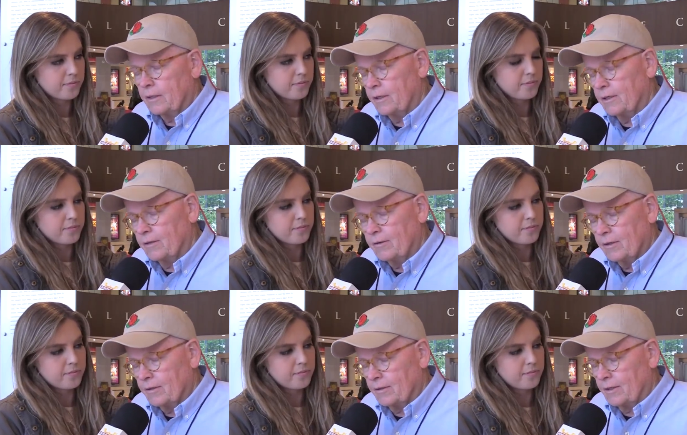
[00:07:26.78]
Speaker 1: you know.
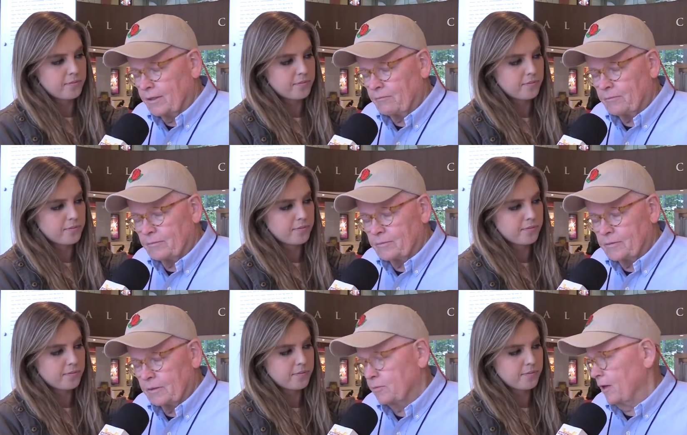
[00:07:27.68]
Uh,
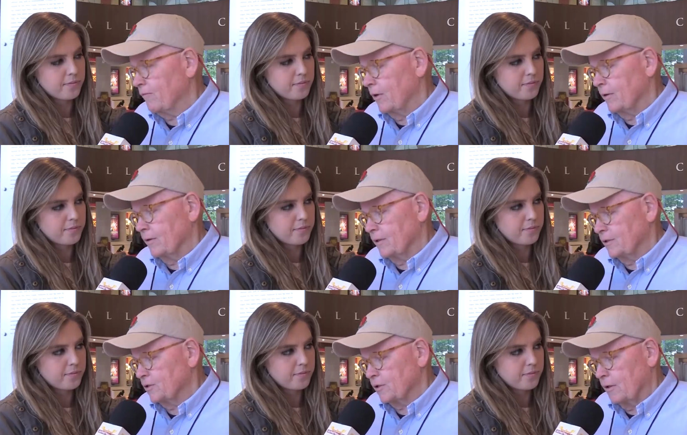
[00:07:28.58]
Tim Drevno
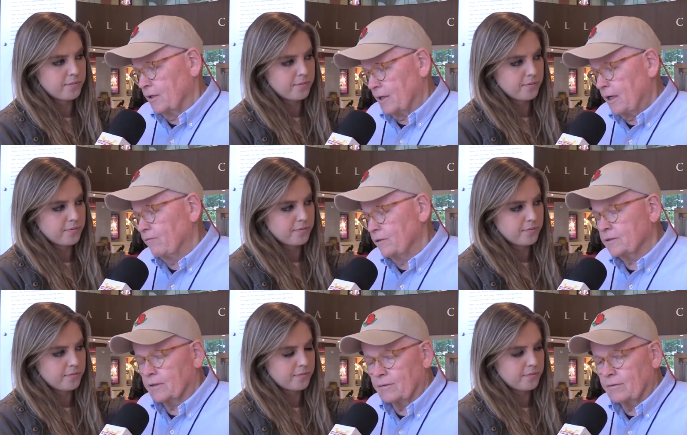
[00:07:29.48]
is charting every
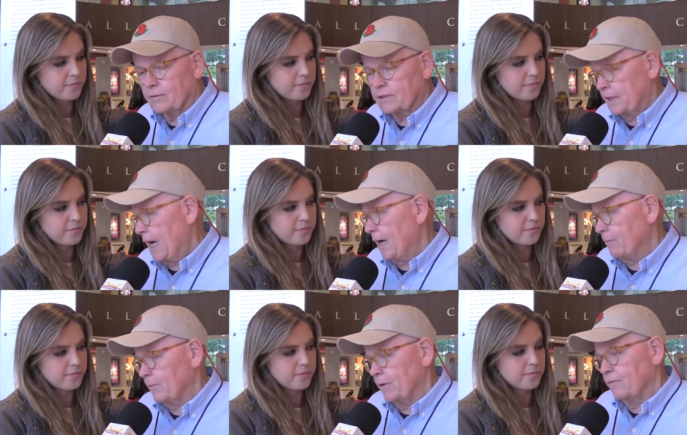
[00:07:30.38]
single snap
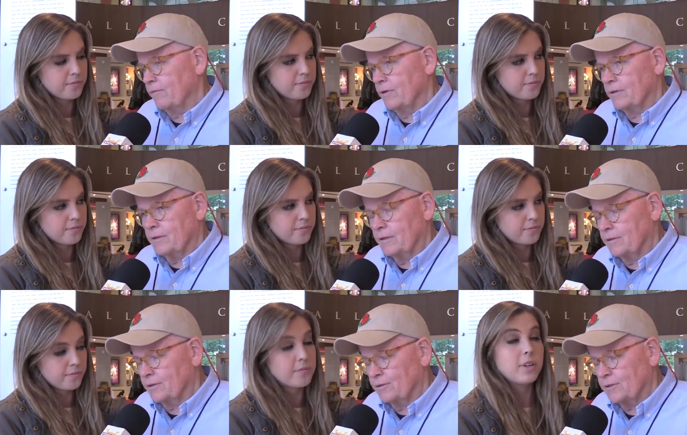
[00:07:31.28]
of the, the
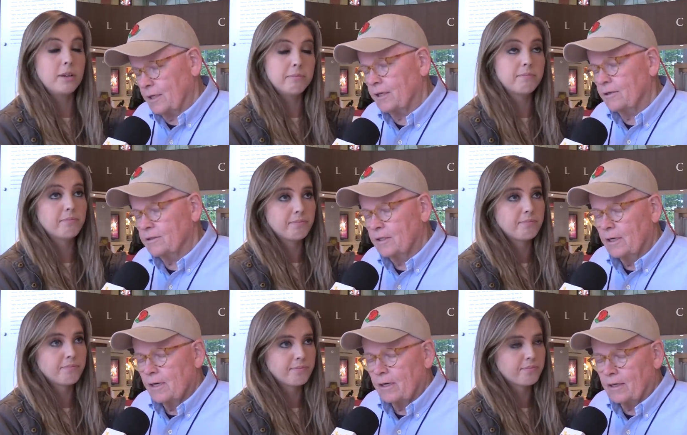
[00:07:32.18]
two centers,
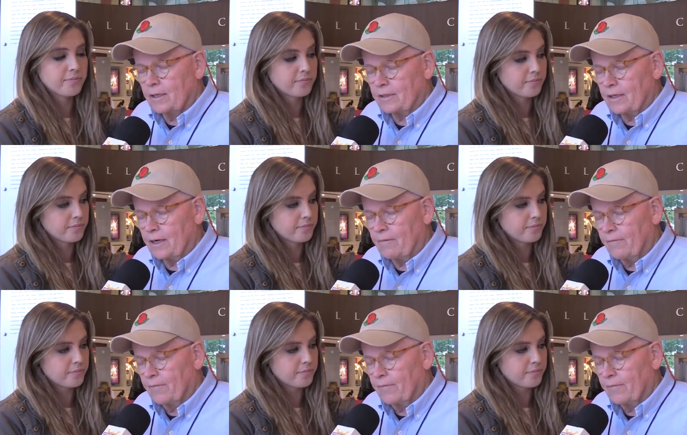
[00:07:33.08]
and uh,